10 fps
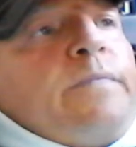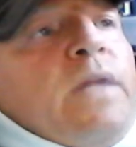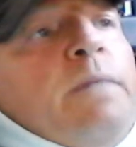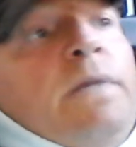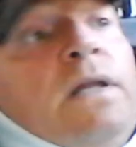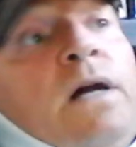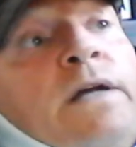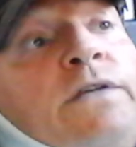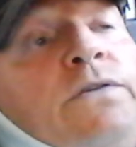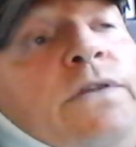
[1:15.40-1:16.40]

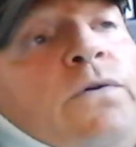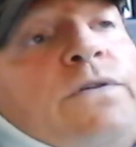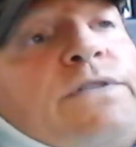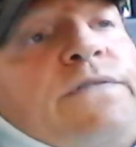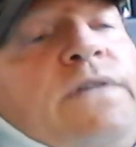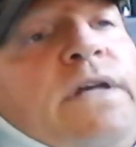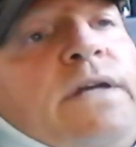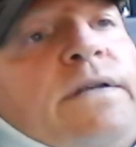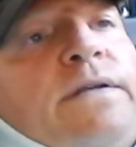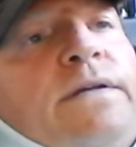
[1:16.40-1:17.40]
belonging to the owners of the
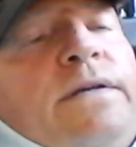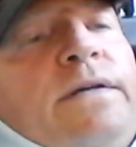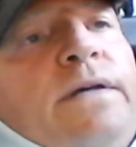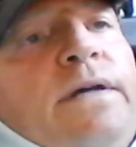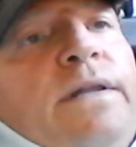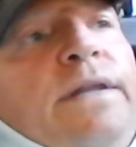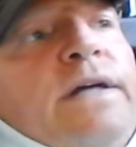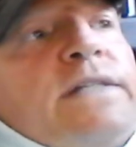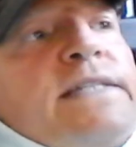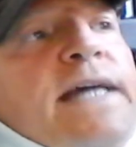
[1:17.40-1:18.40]
inn.
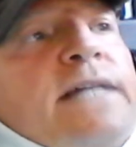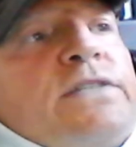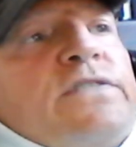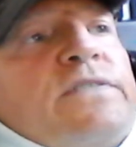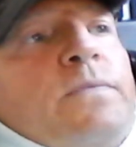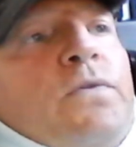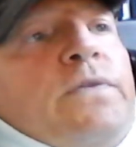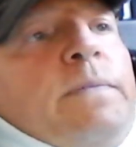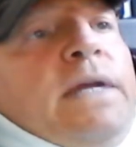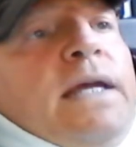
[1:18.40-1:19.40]
Their stance serves both
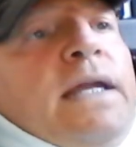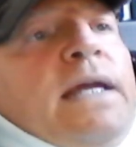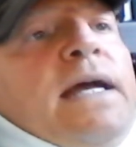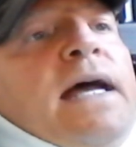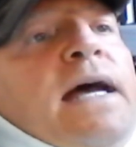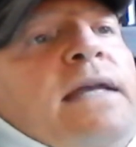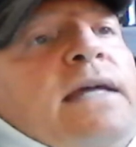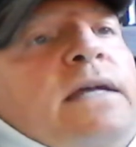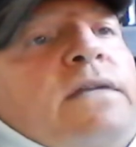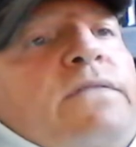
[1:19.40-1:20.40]
the beginning and
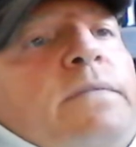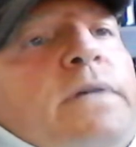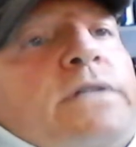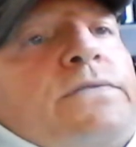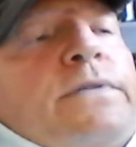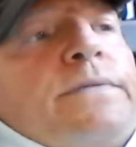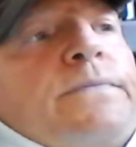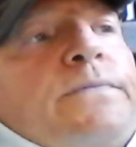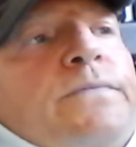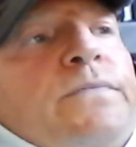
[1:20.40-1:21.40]
end of the bus route.
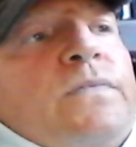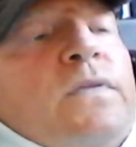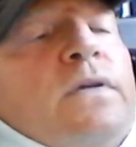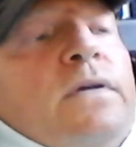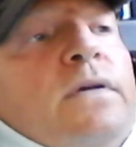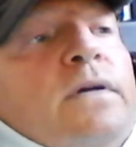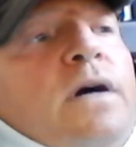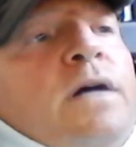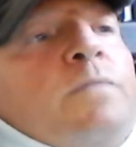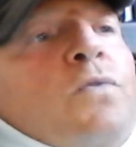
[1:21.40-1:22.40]

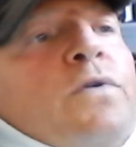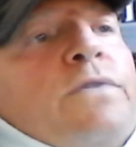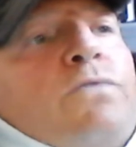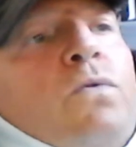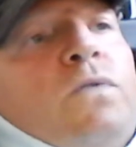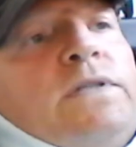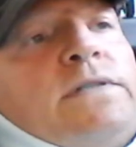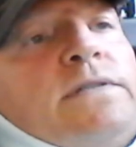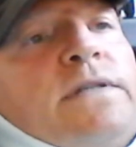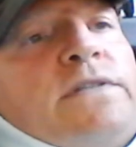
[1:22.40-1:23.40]
On board, Rote
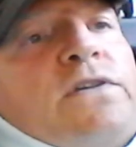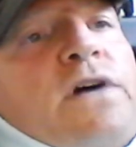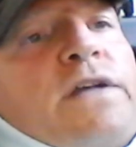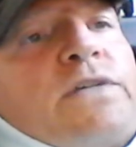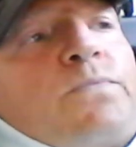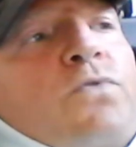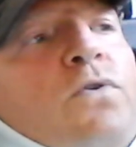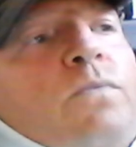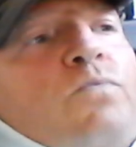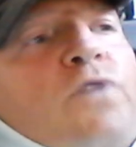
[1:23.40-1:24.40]
listens to the Scottish
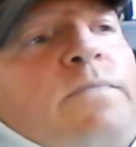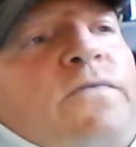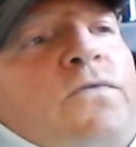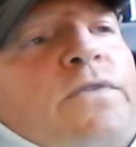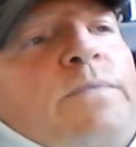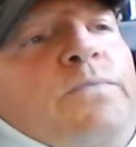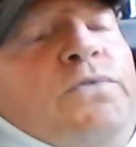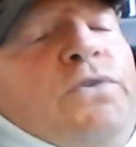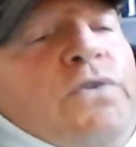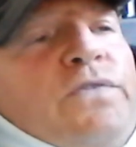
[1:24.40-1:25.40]
brogue brought forth
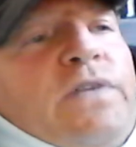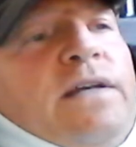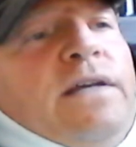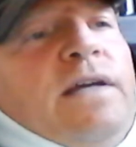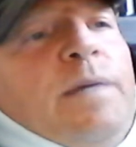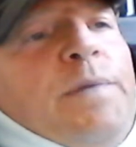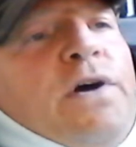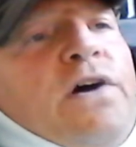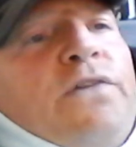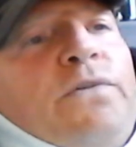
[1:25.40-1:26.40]
beautifully by
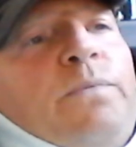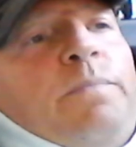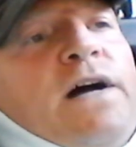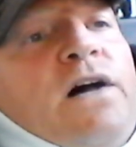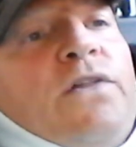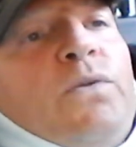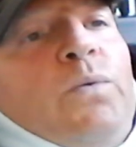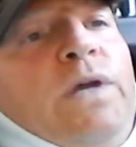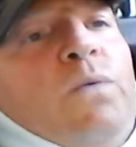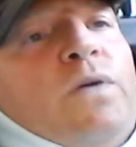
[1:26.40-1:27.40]
all the, by all the
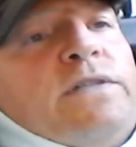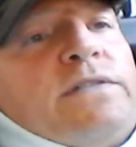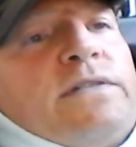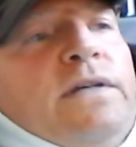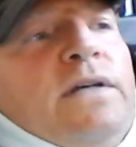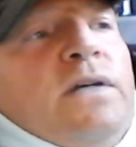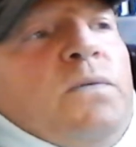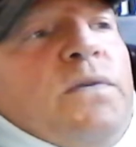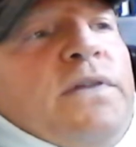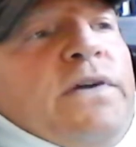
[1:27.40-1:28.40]
wee ones
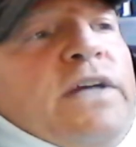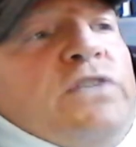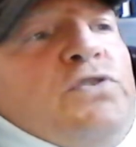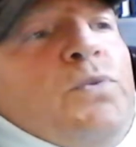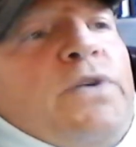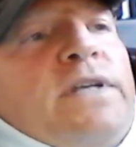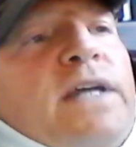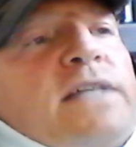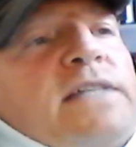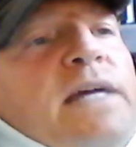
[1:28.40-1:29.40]
with their exuberant
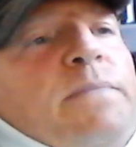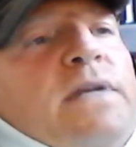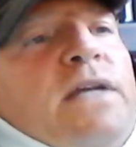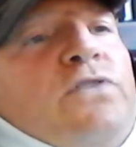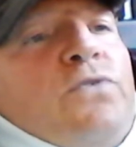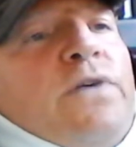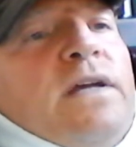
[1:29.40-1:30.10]
excitement and joy